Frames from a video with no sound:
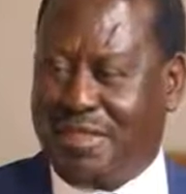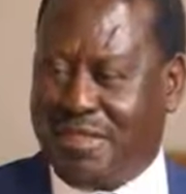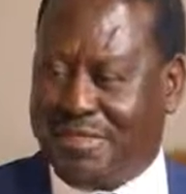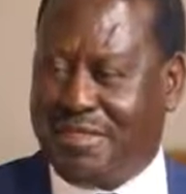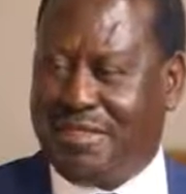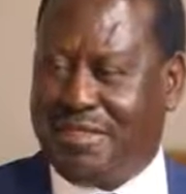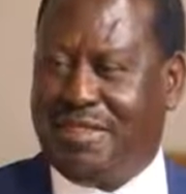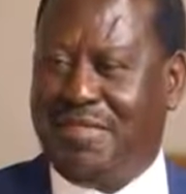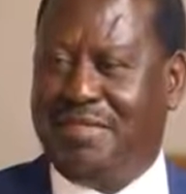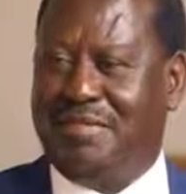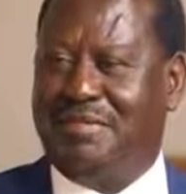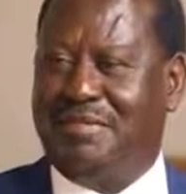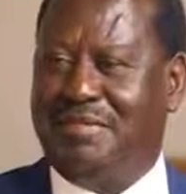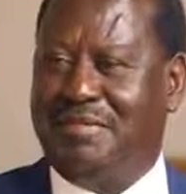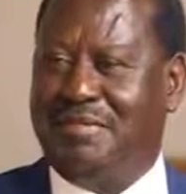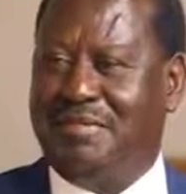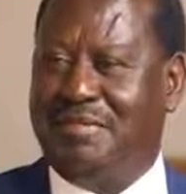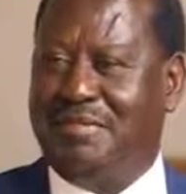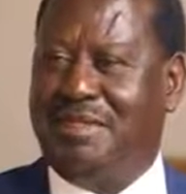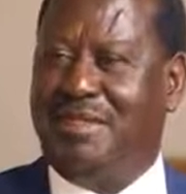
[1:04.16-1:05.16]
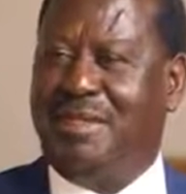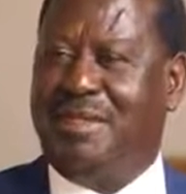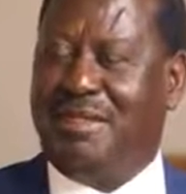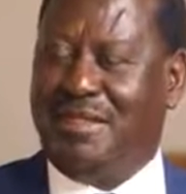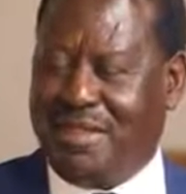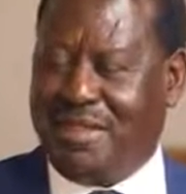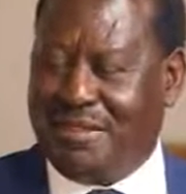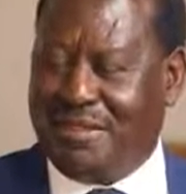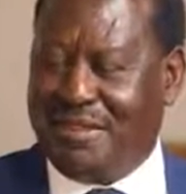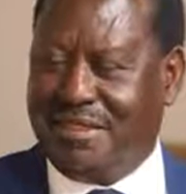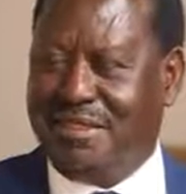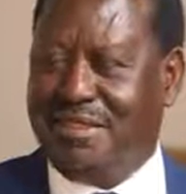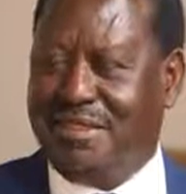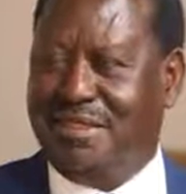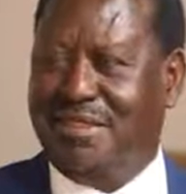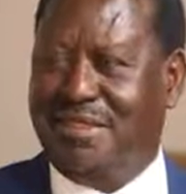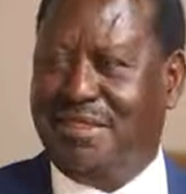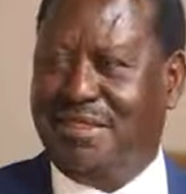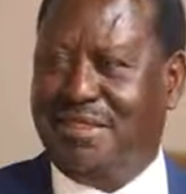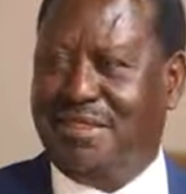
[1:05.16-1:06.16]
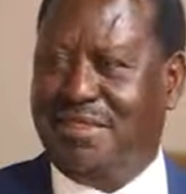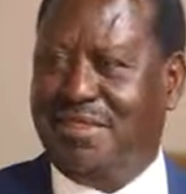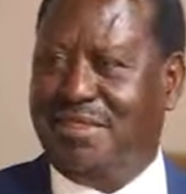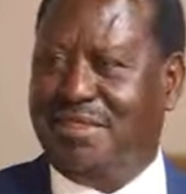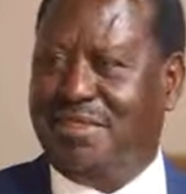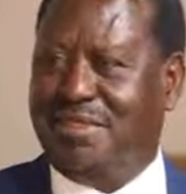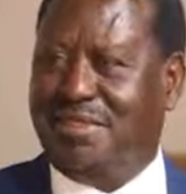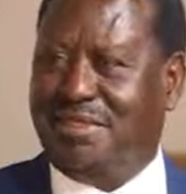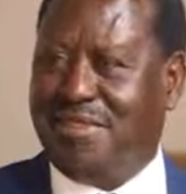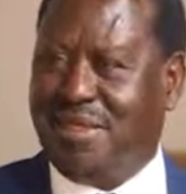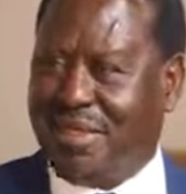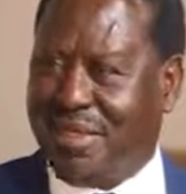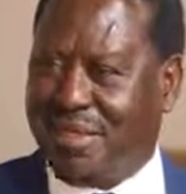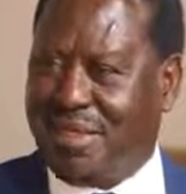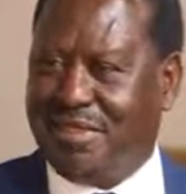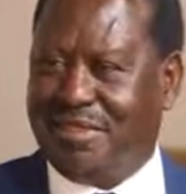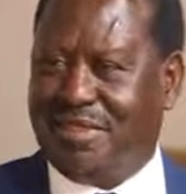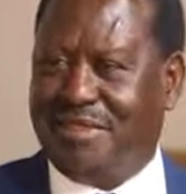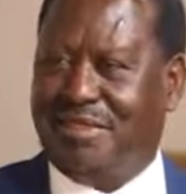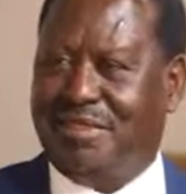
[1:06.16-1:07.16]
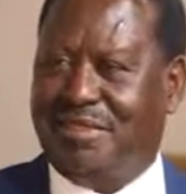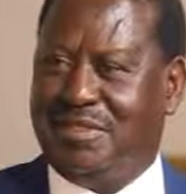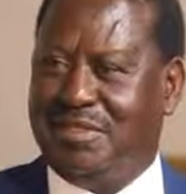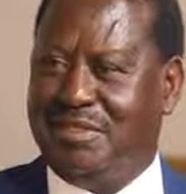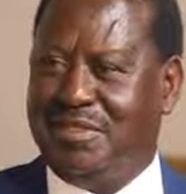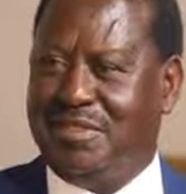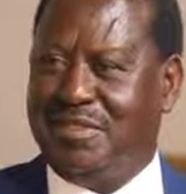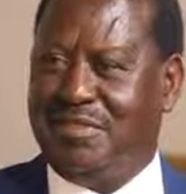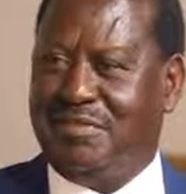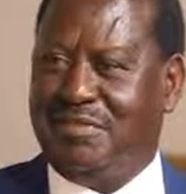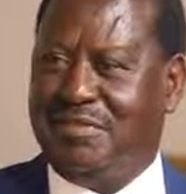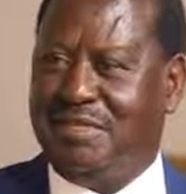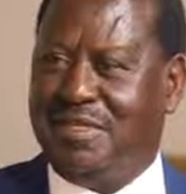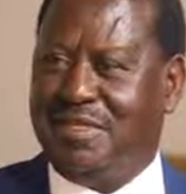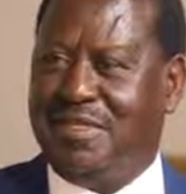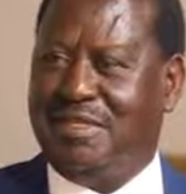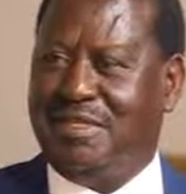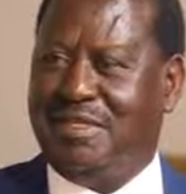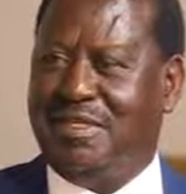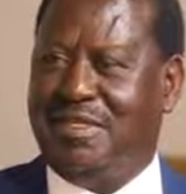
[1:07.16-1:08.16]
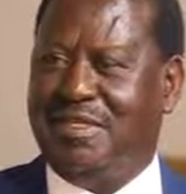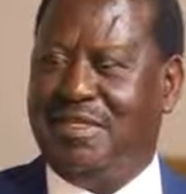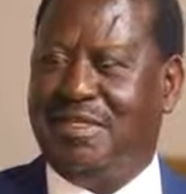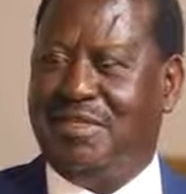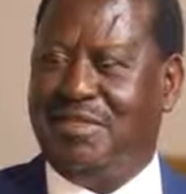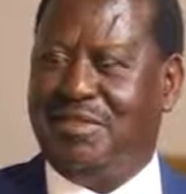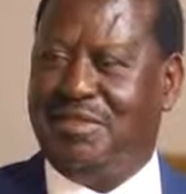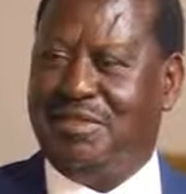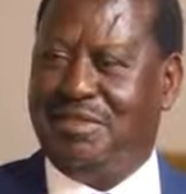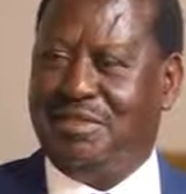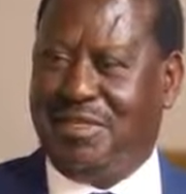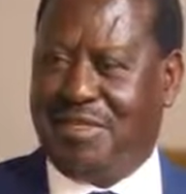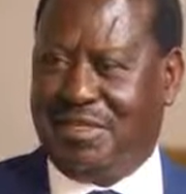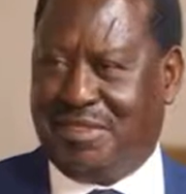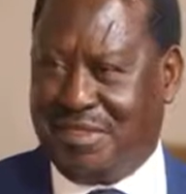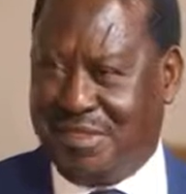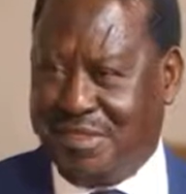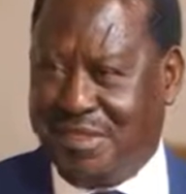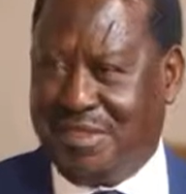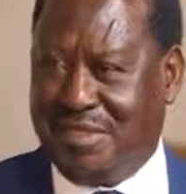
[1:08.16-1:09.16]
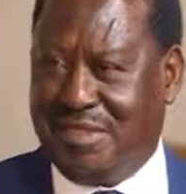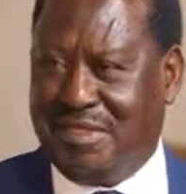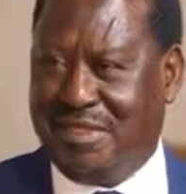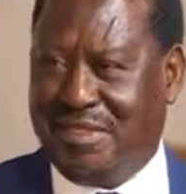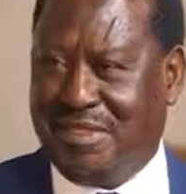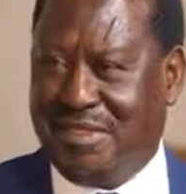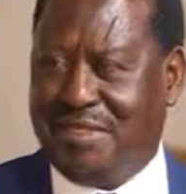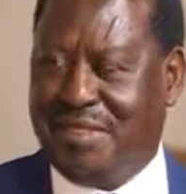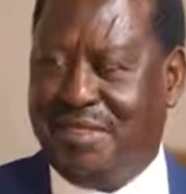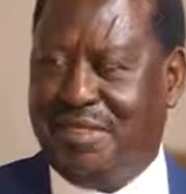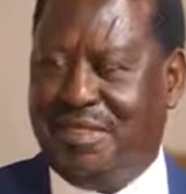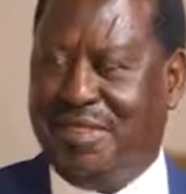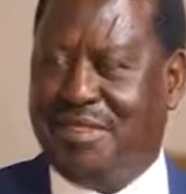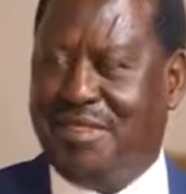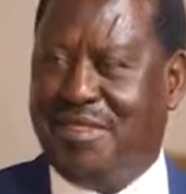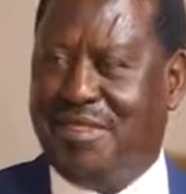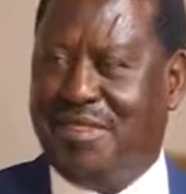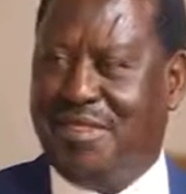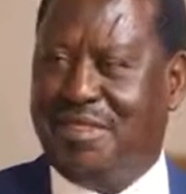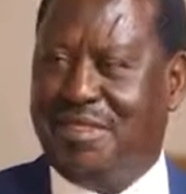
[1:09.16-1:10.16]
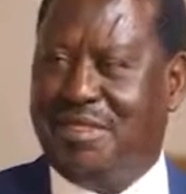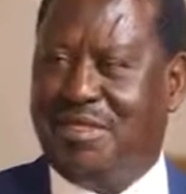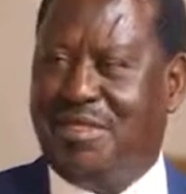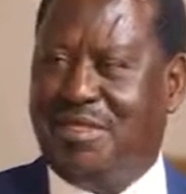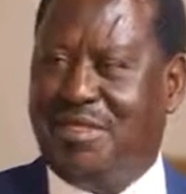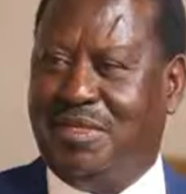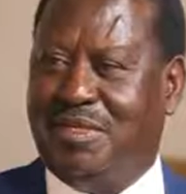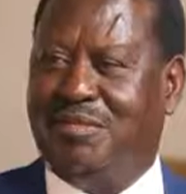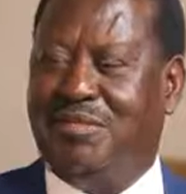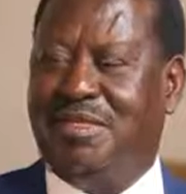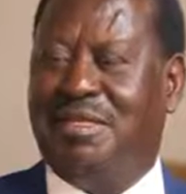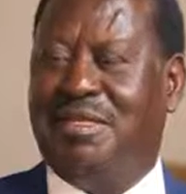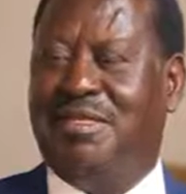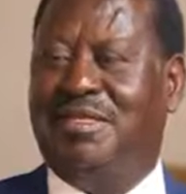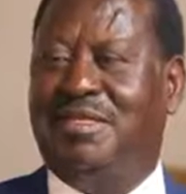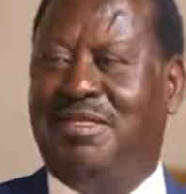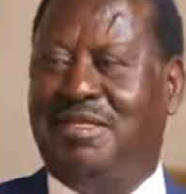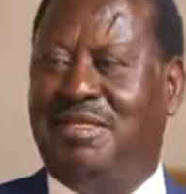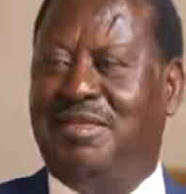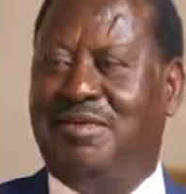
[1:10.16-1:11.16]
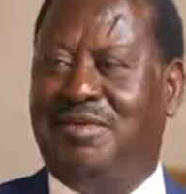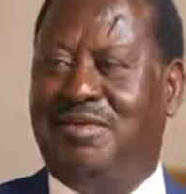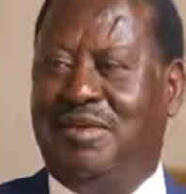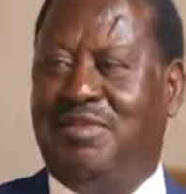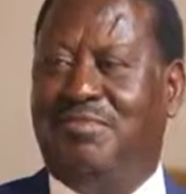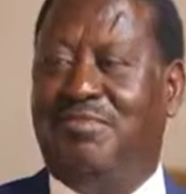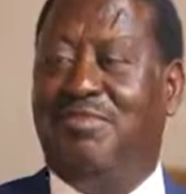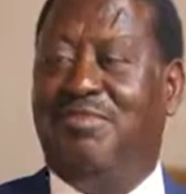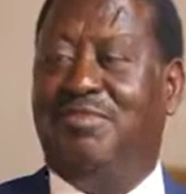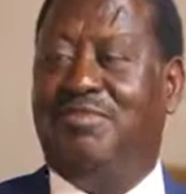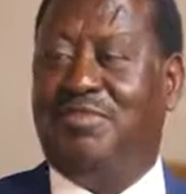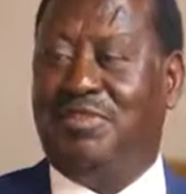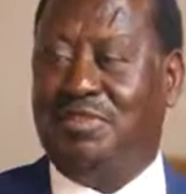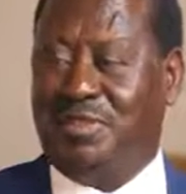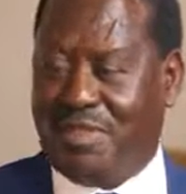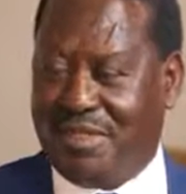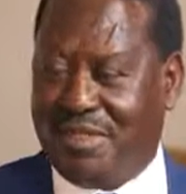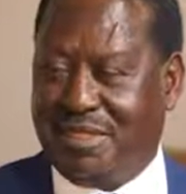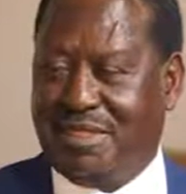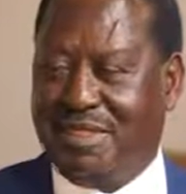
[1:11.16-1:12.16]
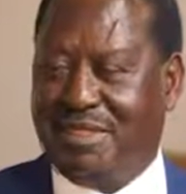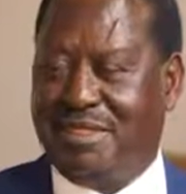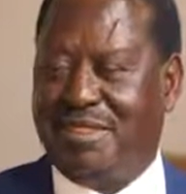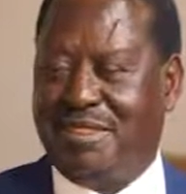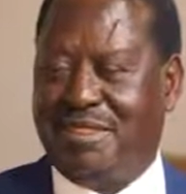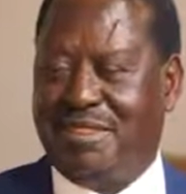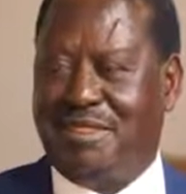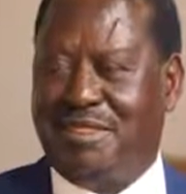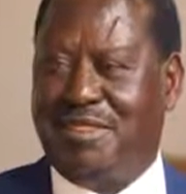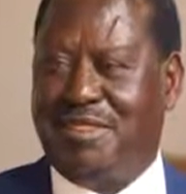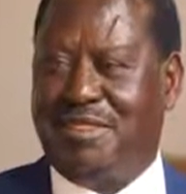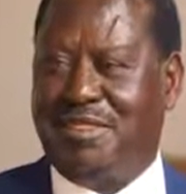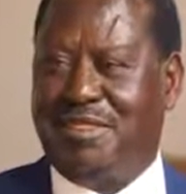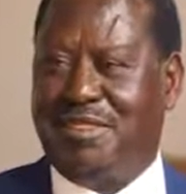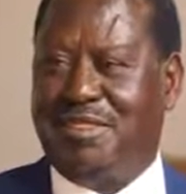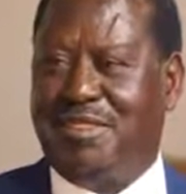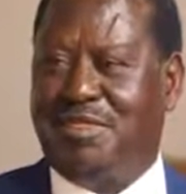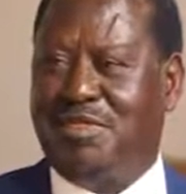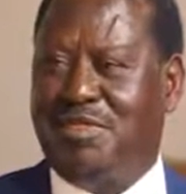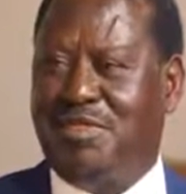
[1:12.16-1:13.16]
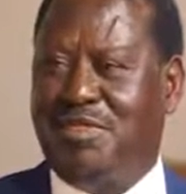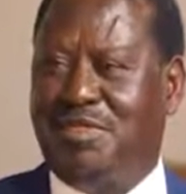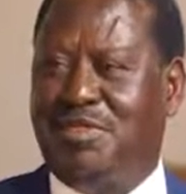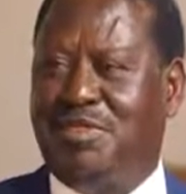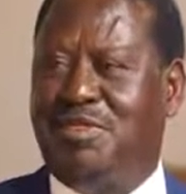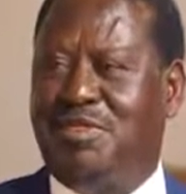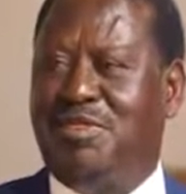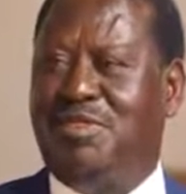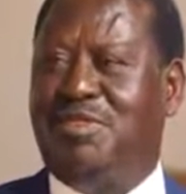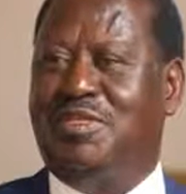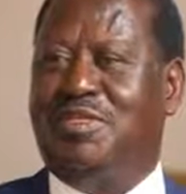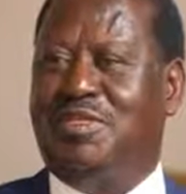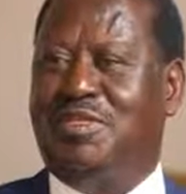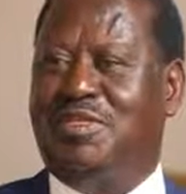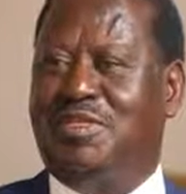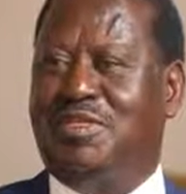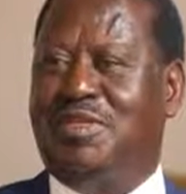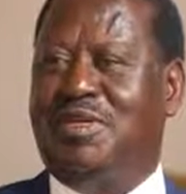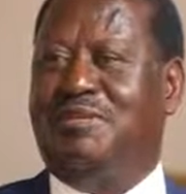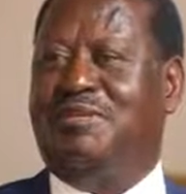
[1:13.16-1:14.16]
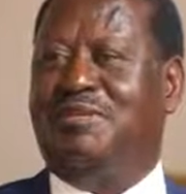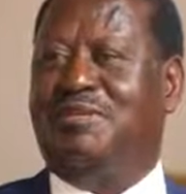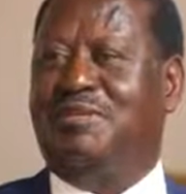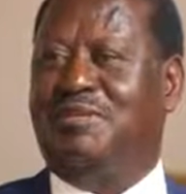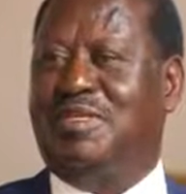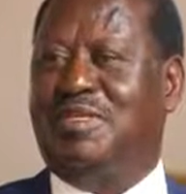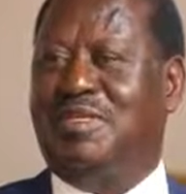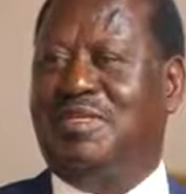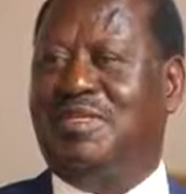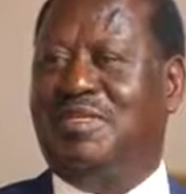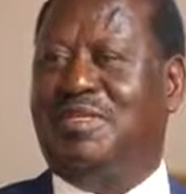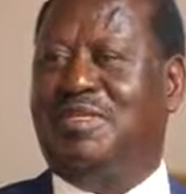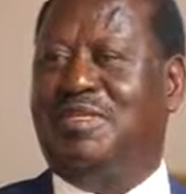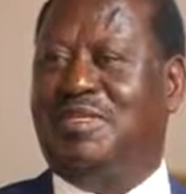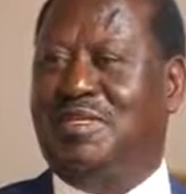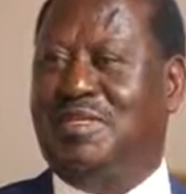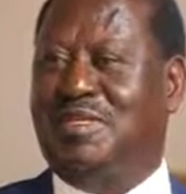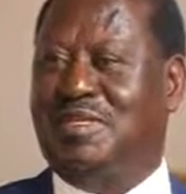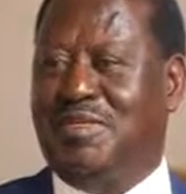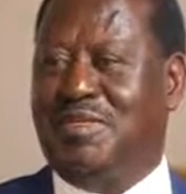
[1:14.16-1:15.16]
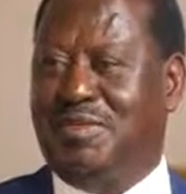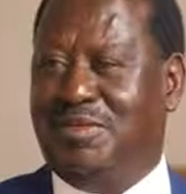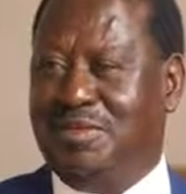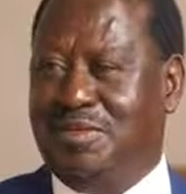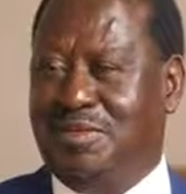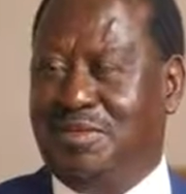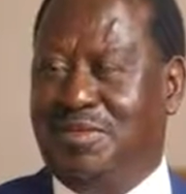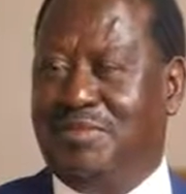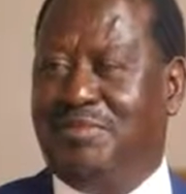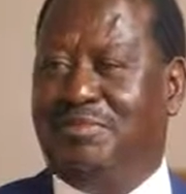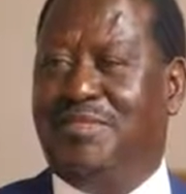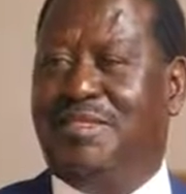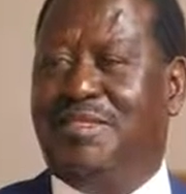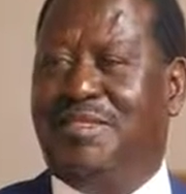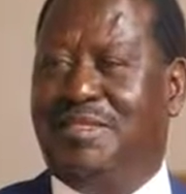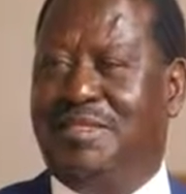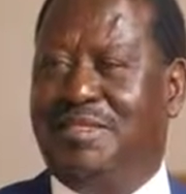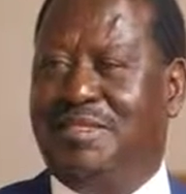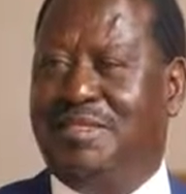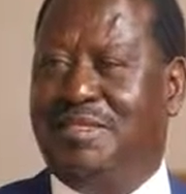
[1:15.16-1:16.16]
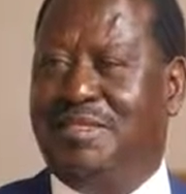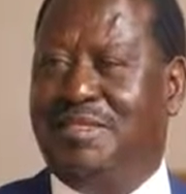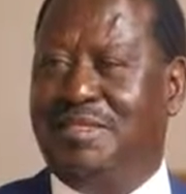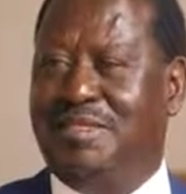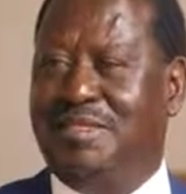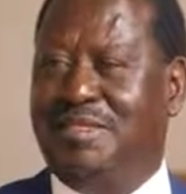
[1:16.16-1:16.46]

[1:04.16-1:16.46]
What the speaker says: at ending the circus of elections last year, so that we can then now move forward. So you don't just have to be in a state house as a president.